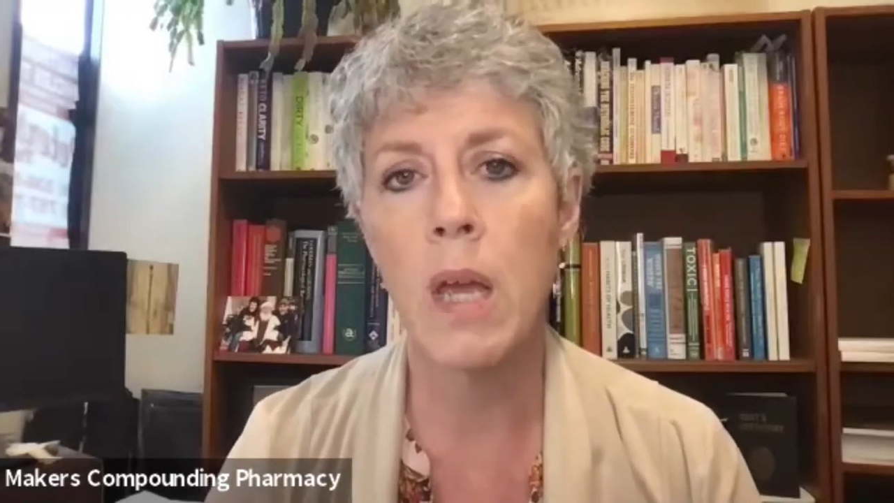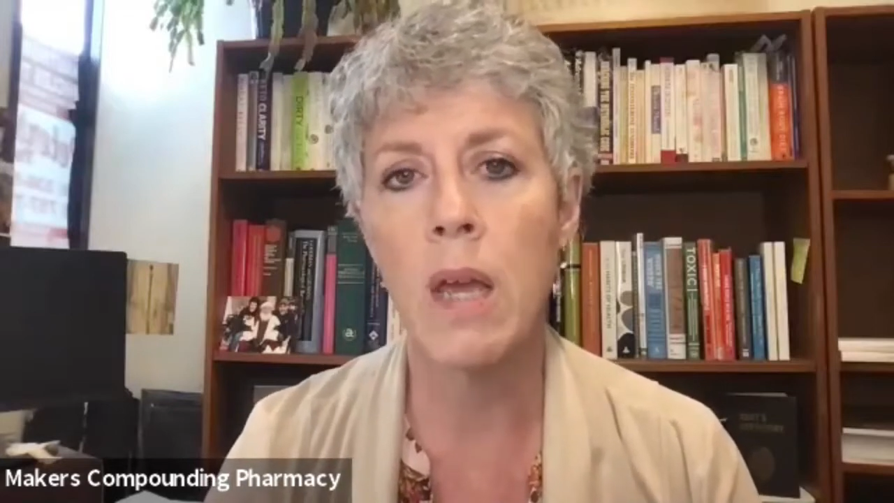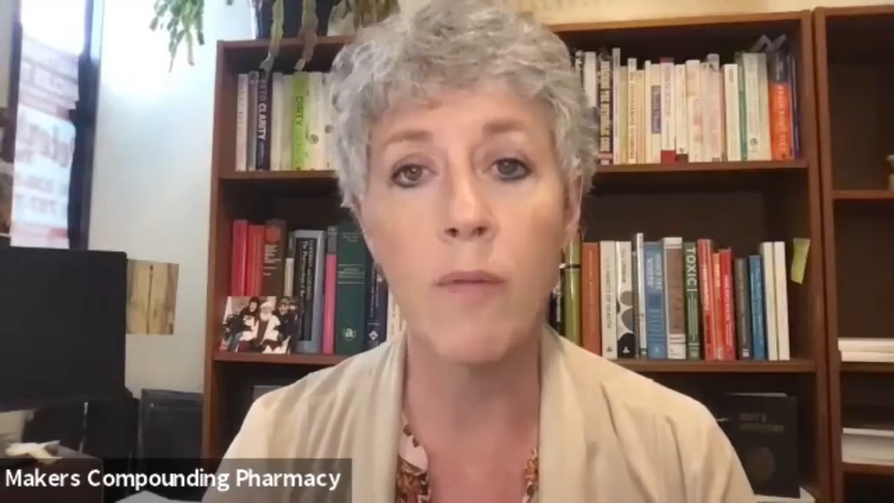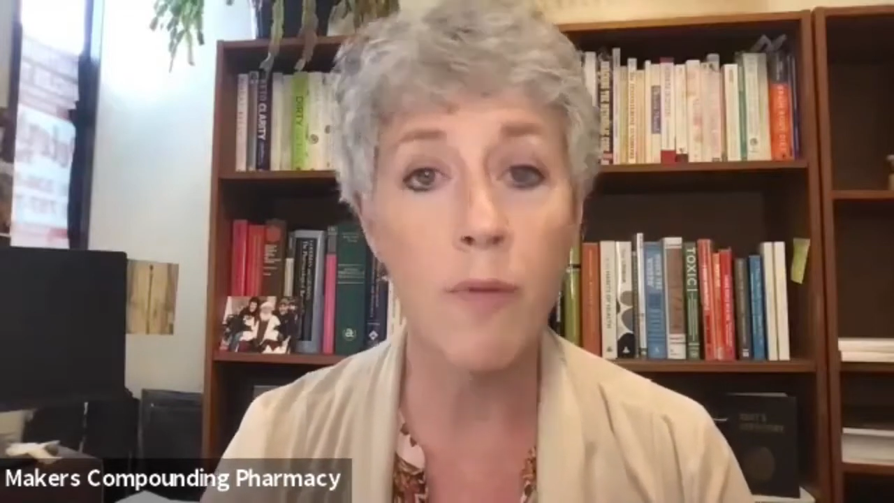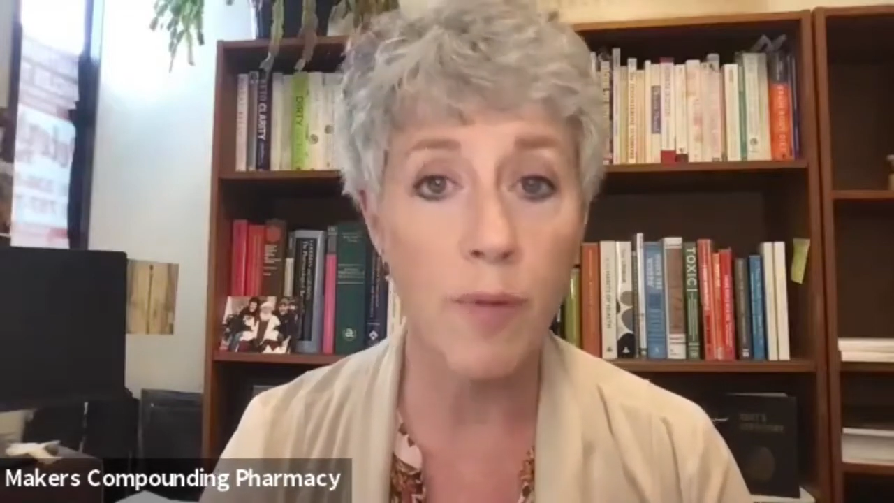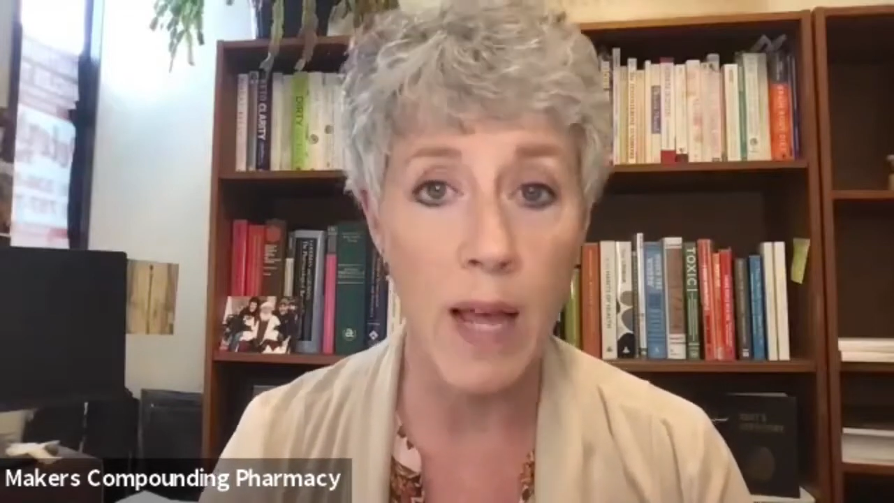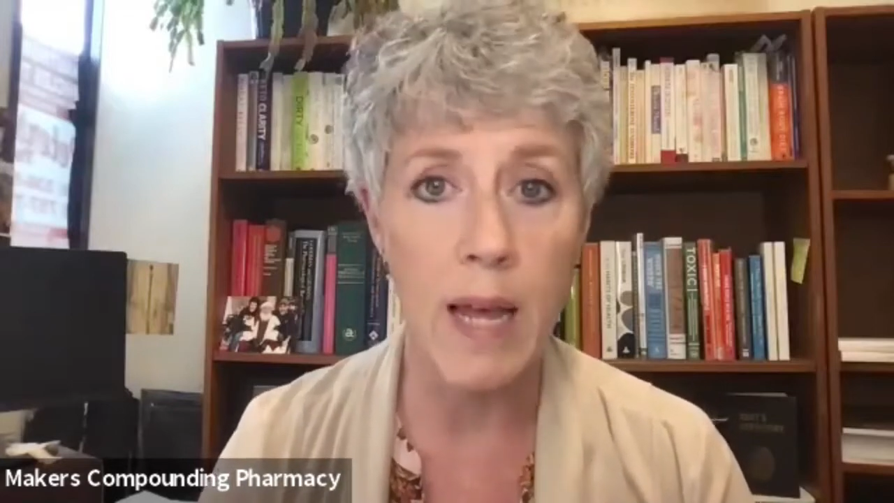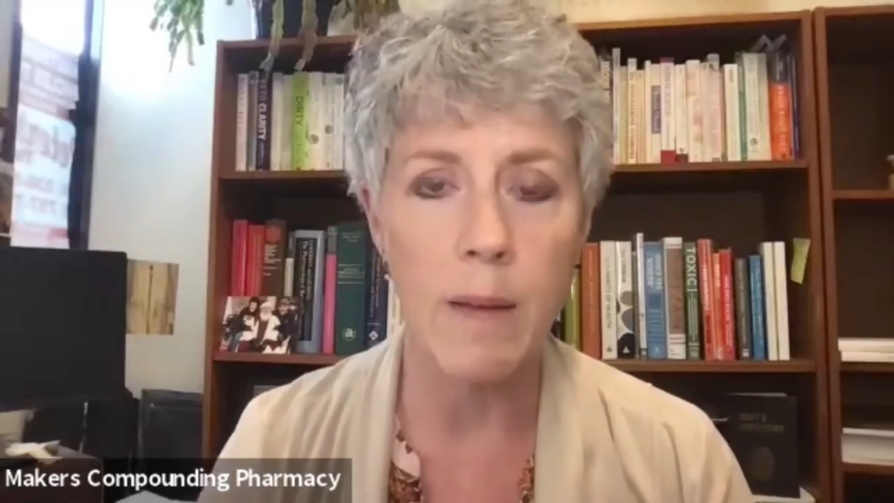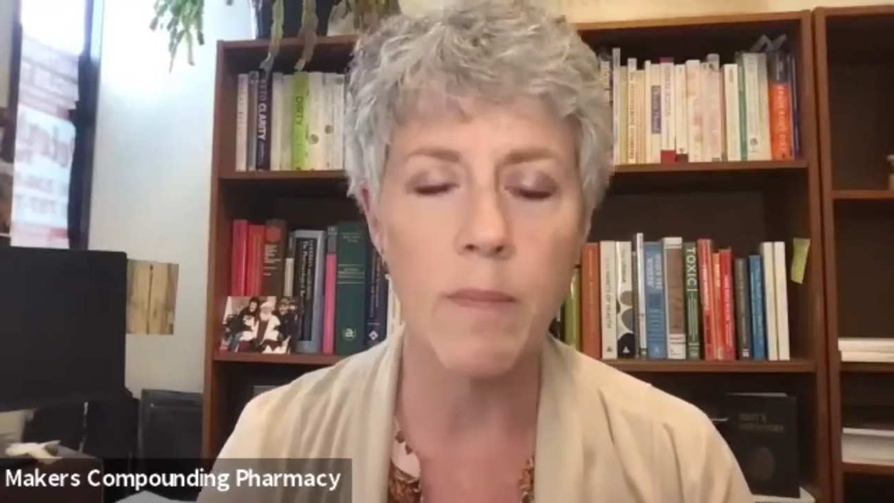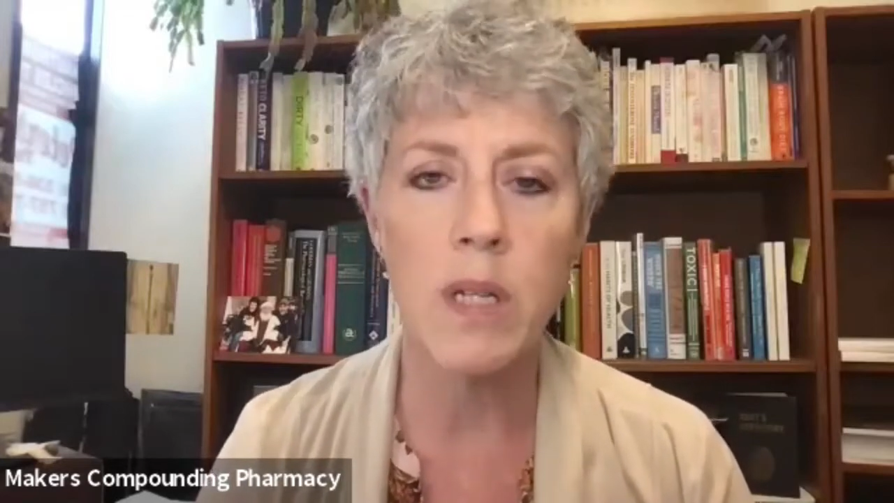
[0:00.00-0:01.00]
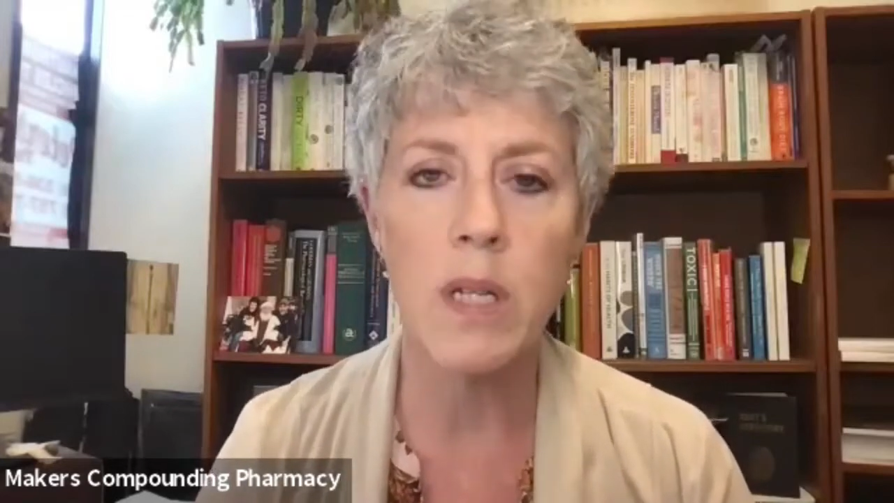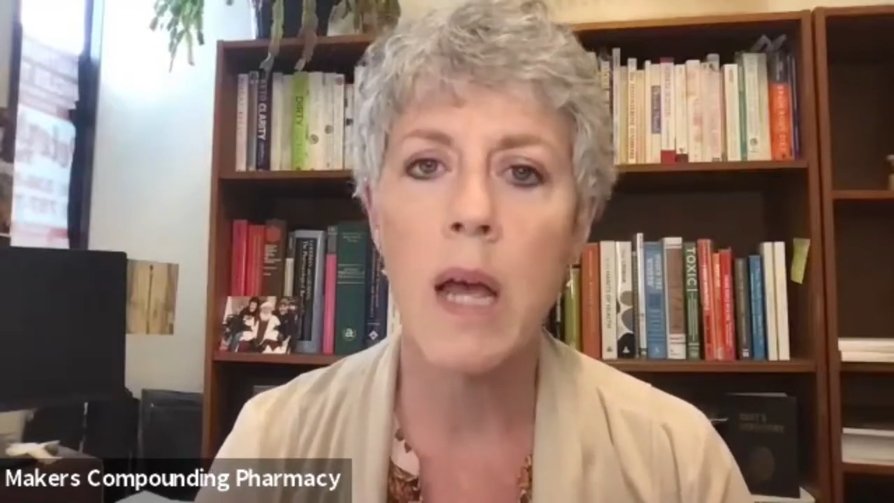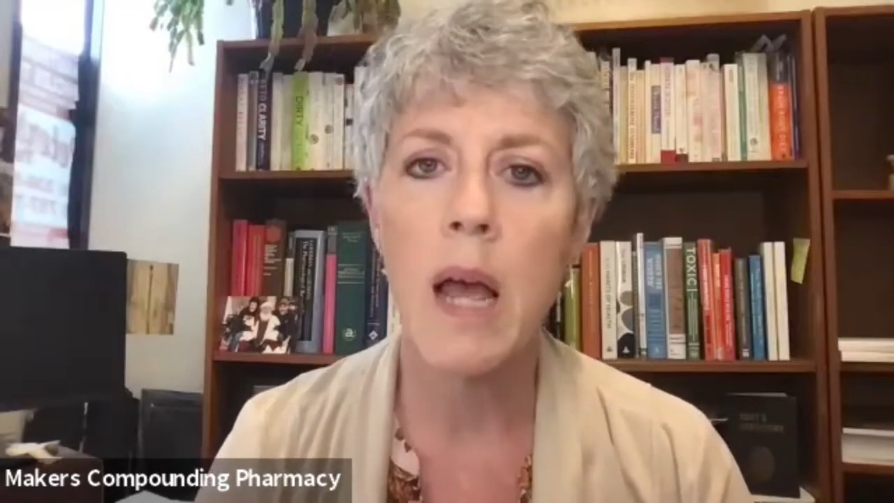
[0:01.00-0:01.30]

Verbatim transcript: inflamed.